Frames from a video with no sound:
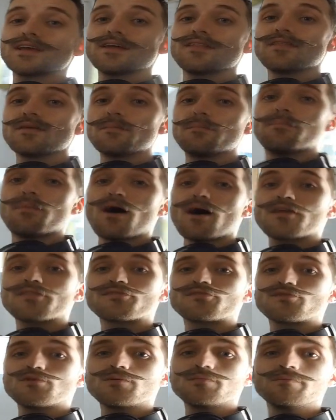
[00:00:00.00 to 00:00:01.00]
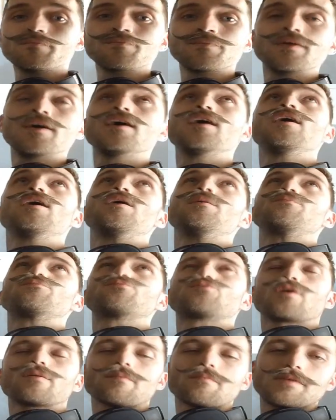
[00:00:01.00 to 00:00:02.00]
in the bathroom.
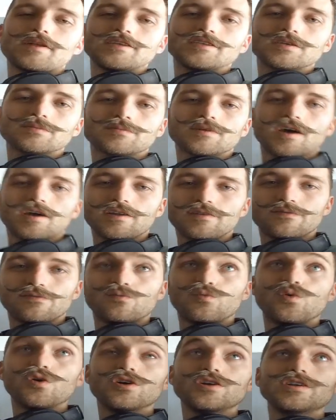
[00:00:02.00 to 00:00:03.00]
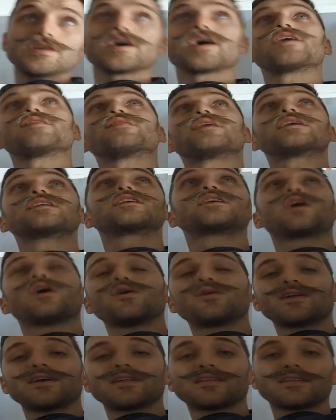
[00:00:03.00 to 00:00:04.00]
Probably some kind of wood, and then
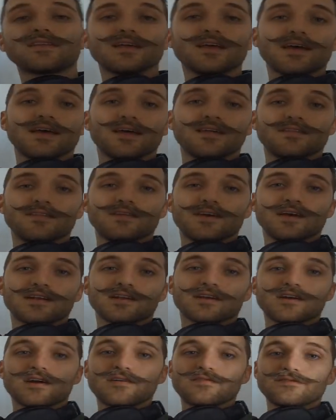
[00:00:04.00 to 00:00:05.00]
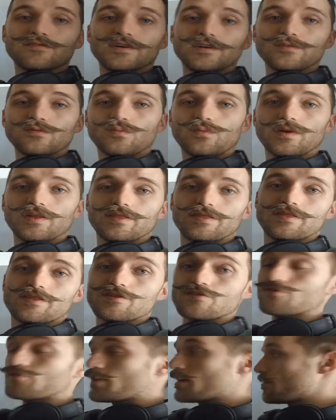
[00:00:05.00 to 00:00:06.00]
coat it and then cover it with the
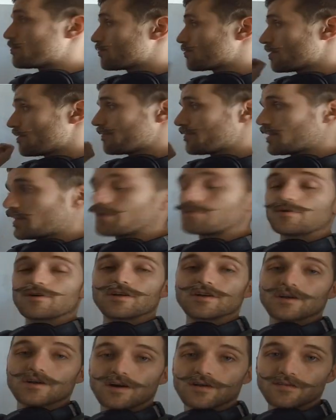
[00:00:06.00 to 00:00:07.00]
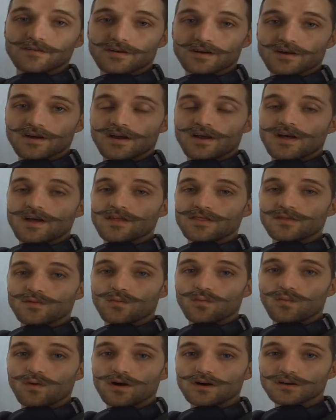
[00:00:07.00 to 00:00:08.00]
same stuff that I'm gonna cover the
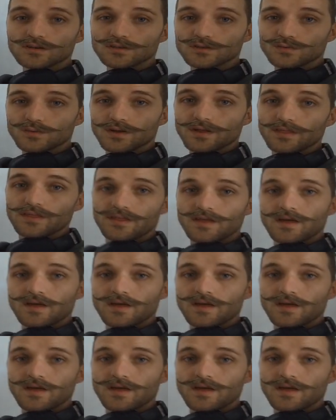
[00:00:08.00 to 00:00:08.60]
walls with.